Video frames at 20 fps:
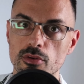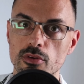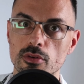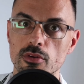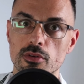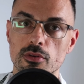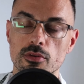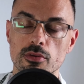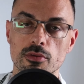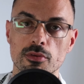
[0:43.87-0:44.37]
to
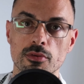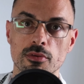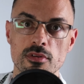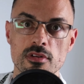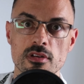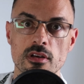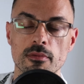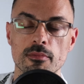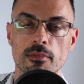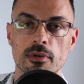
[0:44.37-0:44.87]
do
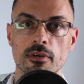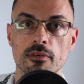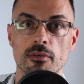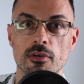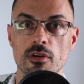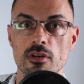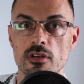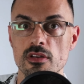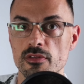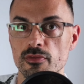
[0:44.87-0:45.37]
some
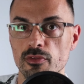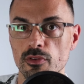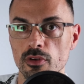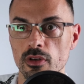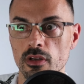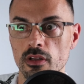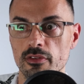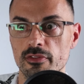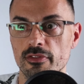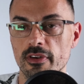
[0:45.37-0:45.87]
useful
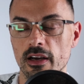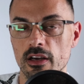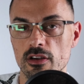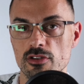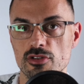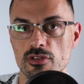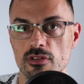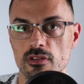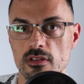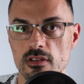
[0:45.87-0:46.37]

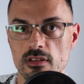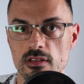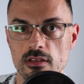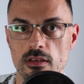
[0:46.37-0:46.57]
functions